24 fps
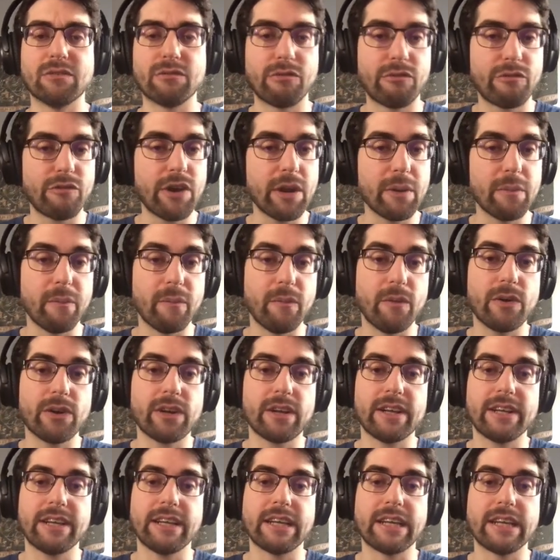framework.
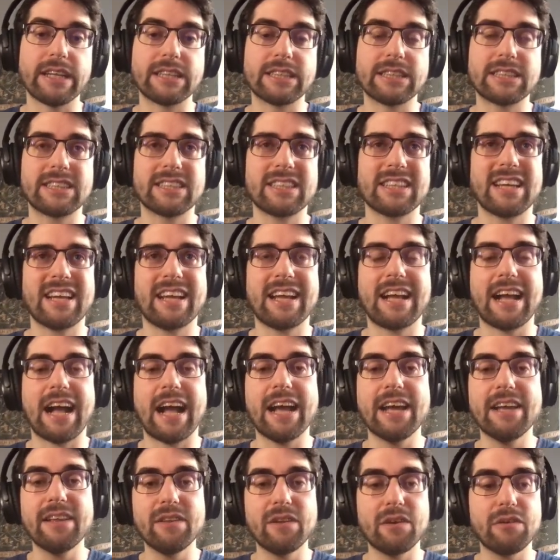It's
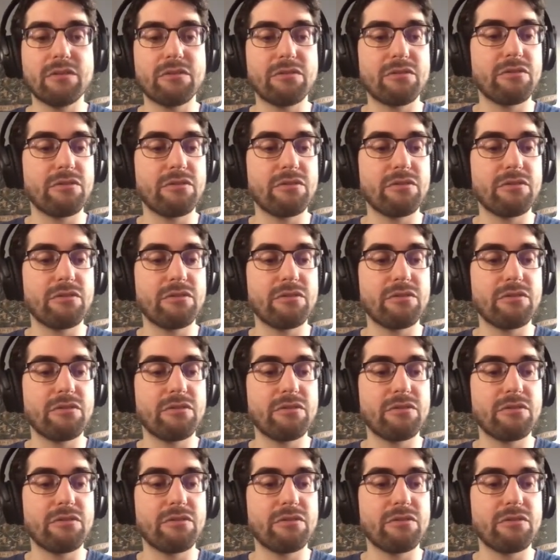kind of